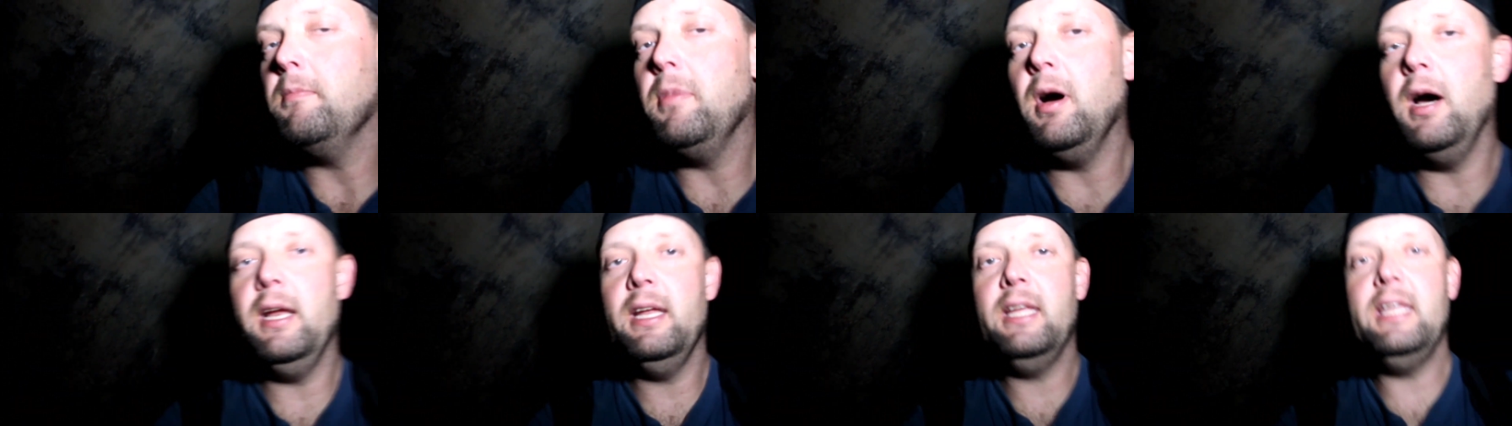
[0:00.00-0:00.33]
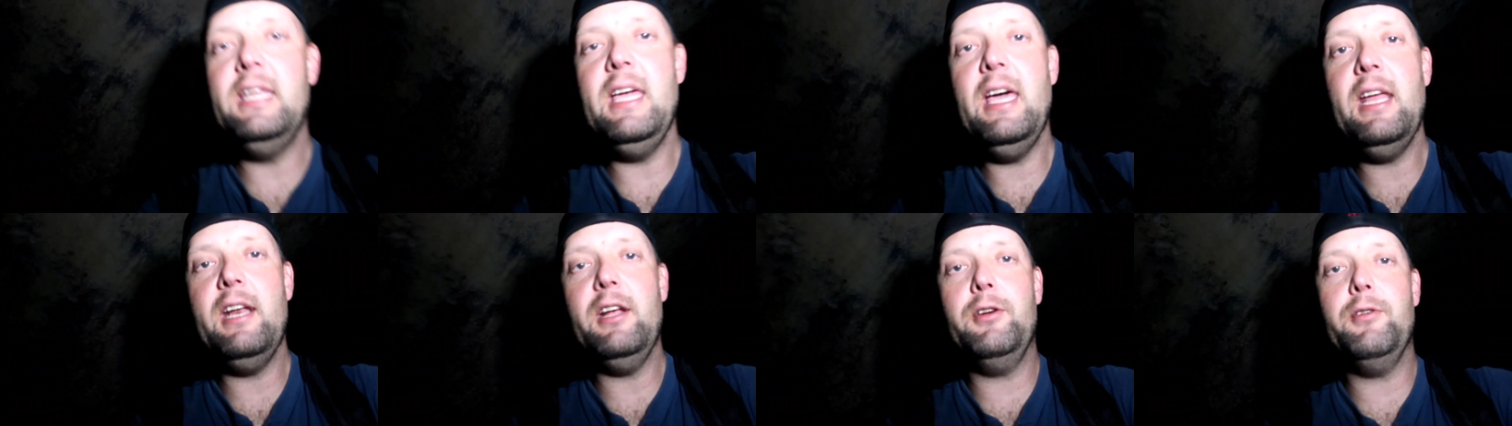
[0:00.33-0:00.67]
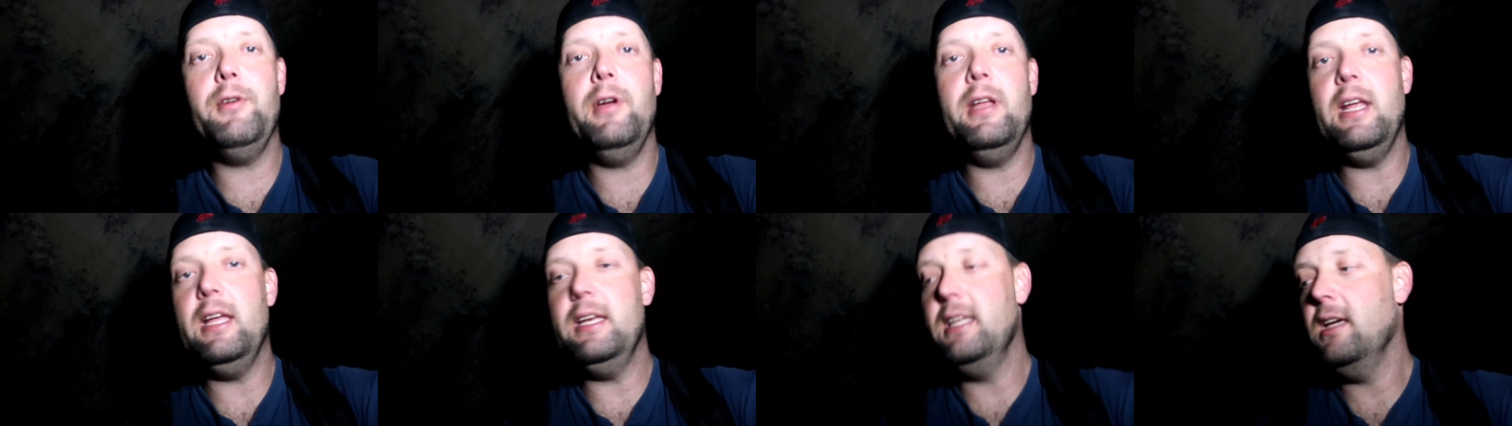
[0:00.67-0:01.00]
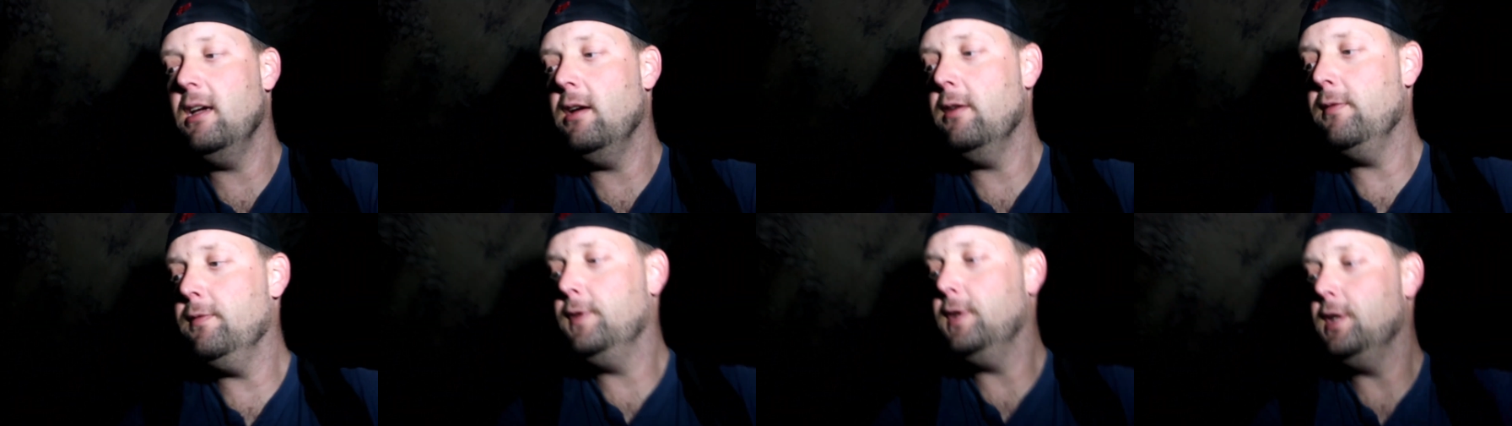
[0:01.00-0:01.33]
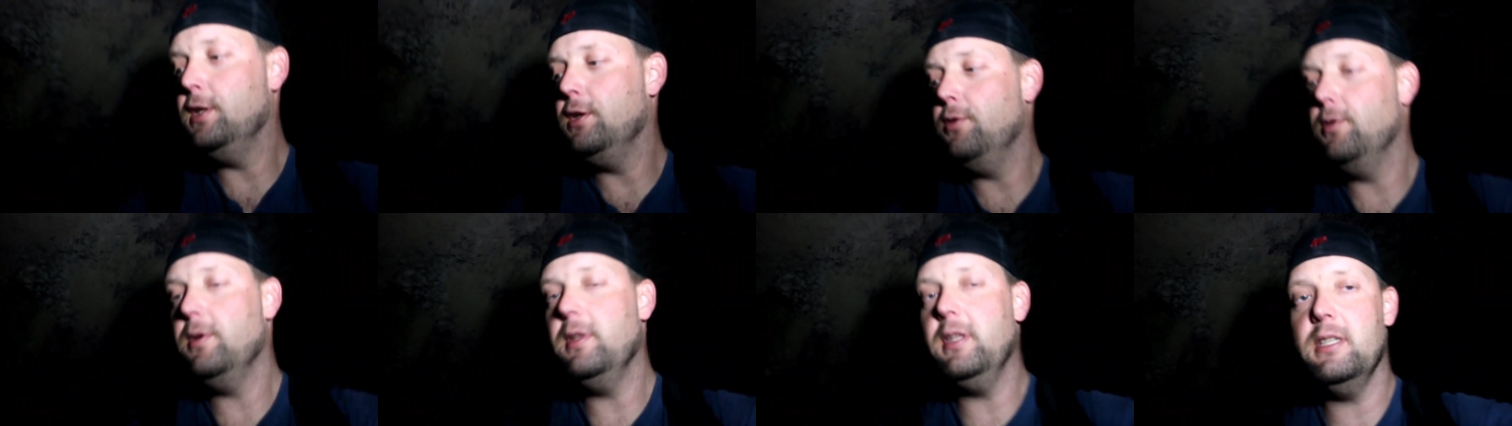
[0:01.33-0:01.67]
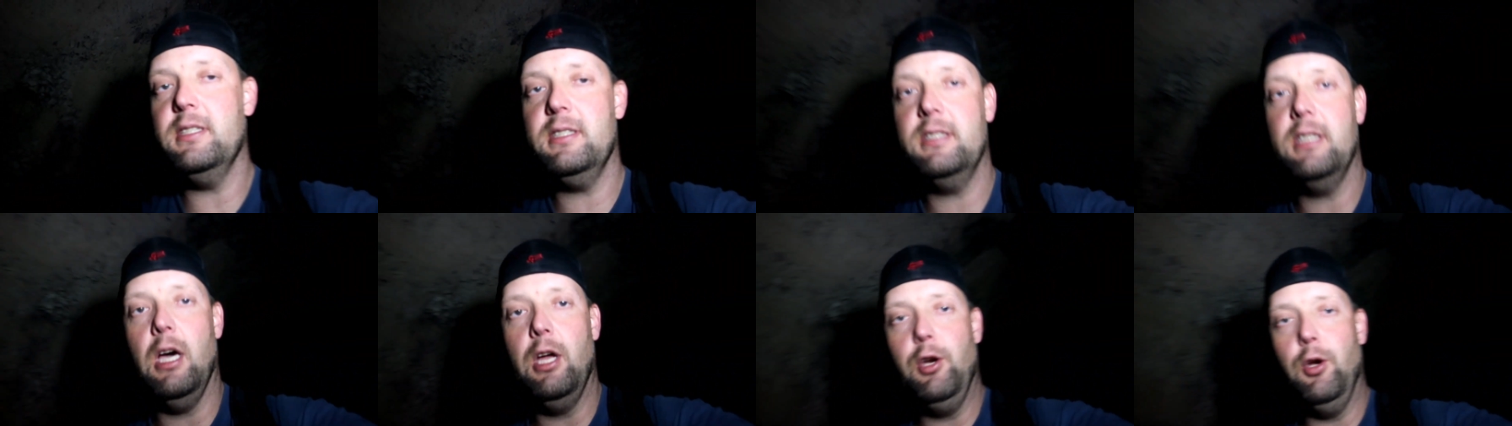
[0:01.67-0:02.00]
But he had a great idea of to do in
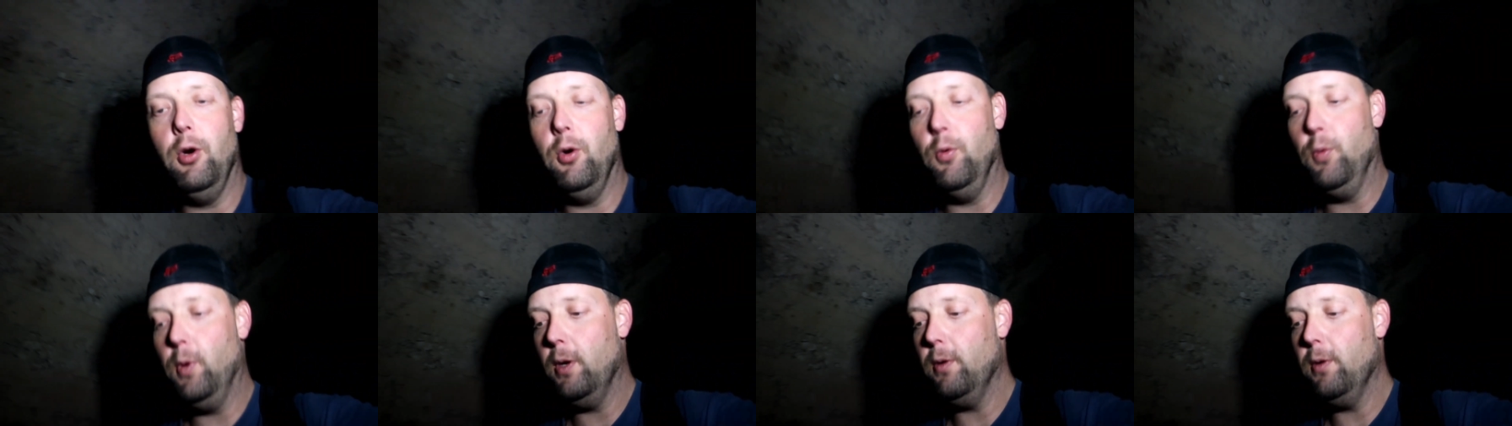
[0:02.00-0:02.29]
this tunnel.